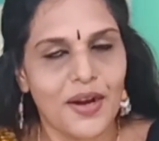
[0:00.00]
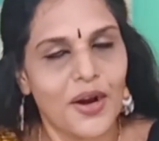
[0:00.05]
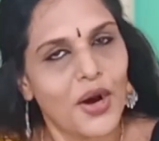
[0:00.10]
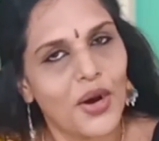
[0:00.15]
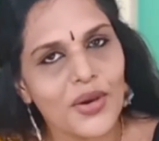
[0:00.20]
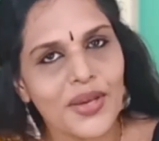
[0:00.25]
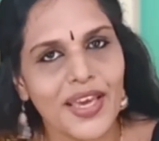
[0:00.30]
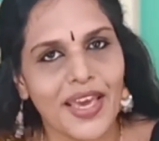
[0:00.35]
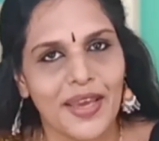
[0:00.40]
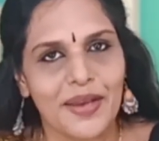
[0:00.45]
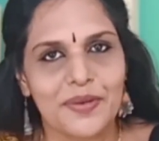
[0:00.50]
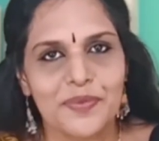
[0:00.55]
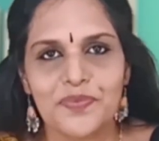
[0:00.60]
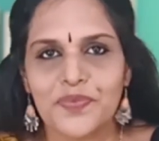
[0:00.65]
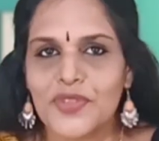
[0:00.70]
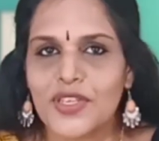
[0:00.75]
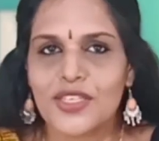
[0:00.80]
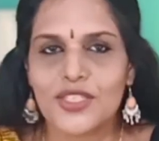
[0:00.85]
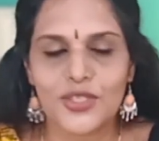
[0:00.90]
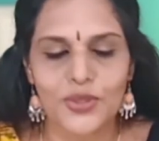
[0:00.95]
Okay,
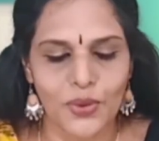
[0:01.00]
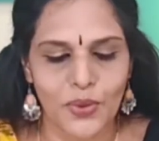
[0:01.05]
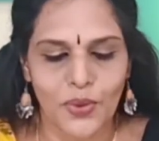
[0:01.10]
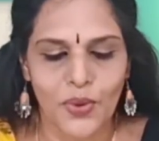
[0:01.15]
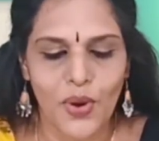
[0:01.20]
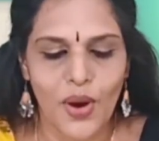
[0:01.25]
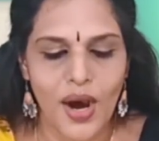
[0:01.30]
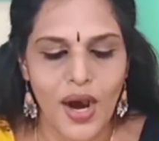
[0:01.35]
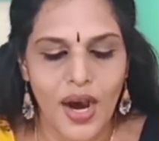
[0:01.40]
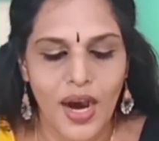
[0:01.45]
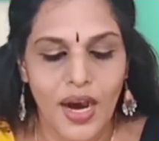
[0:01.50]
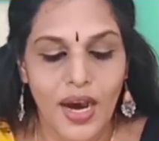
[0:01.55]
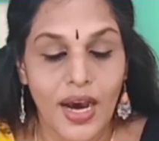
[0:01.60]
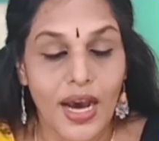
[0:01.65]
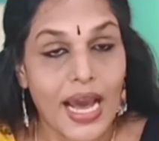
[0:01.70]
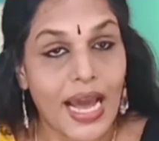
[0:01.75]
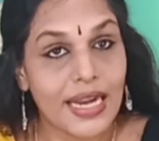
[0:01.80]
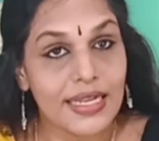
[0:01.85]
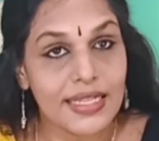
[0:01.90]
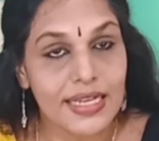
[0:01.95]
so
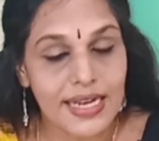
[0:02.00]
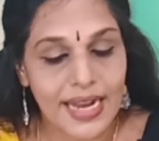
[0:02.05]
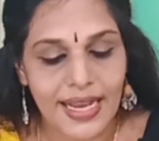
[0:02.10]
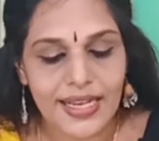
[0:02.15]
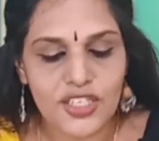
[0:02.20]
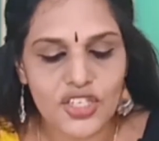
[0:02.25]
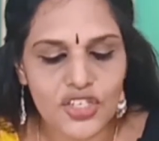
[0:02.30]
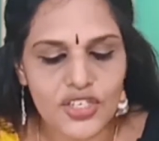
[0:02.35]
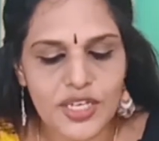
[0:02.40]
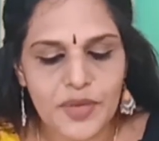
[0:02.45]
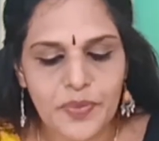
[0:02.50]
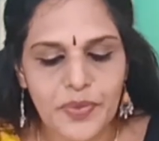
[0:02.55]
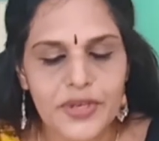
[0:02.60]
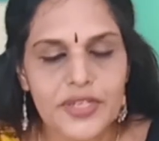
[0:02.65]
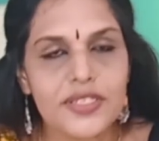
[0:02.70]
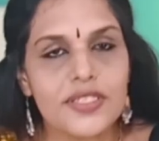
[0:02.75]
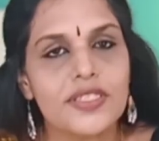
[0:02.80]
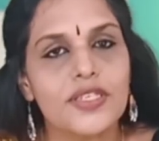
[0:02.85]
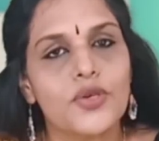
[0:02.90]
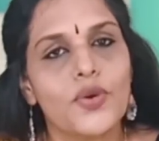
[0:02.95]
and the next tip is,